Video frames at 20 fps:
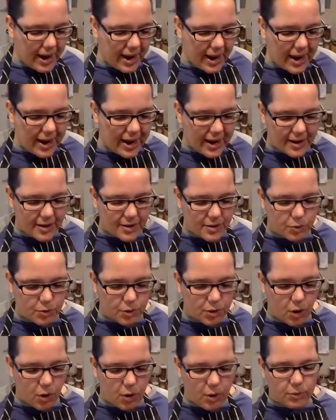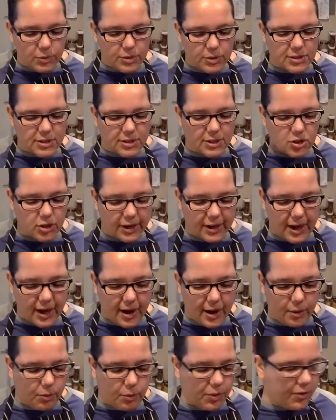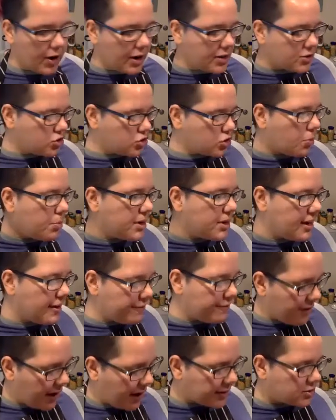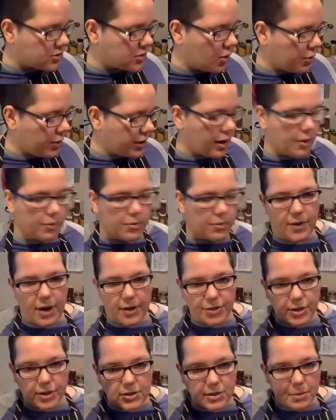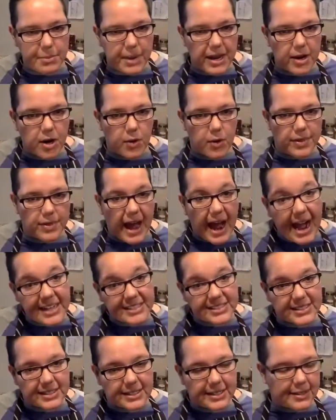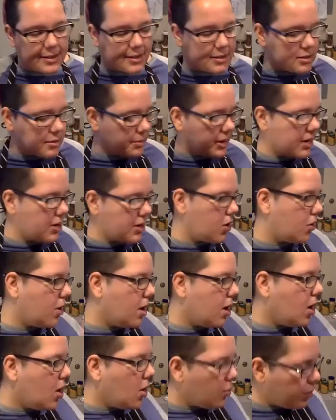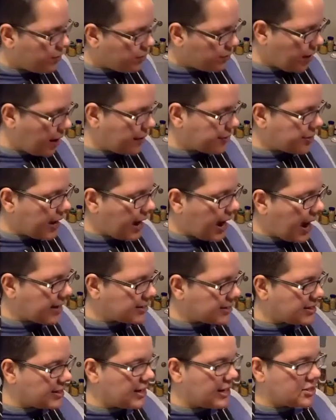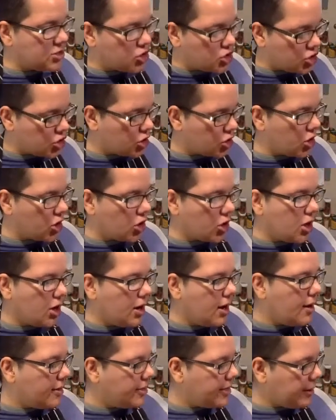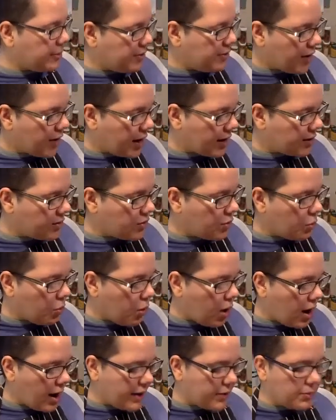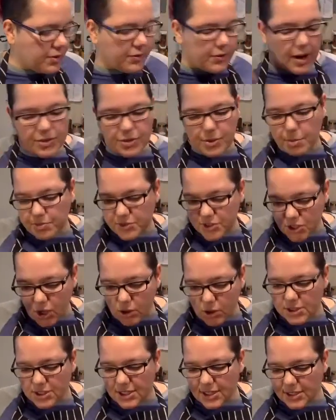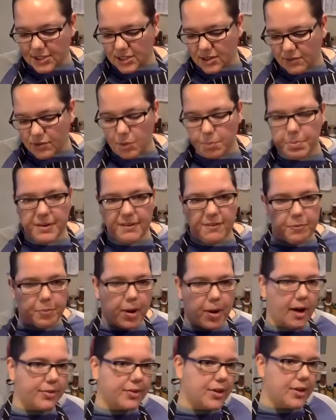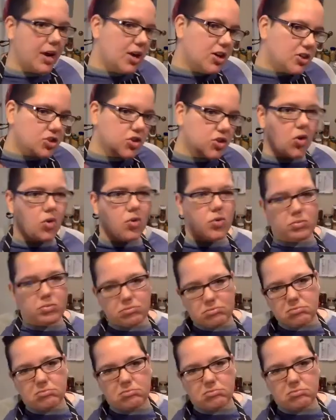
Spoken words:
And we're going with such like we've got so many effects going on. We've got the tomato and the acid in the tomato. We've got the acid and sugar that we've got in the wine. We've got the saltiness of the beef broth. So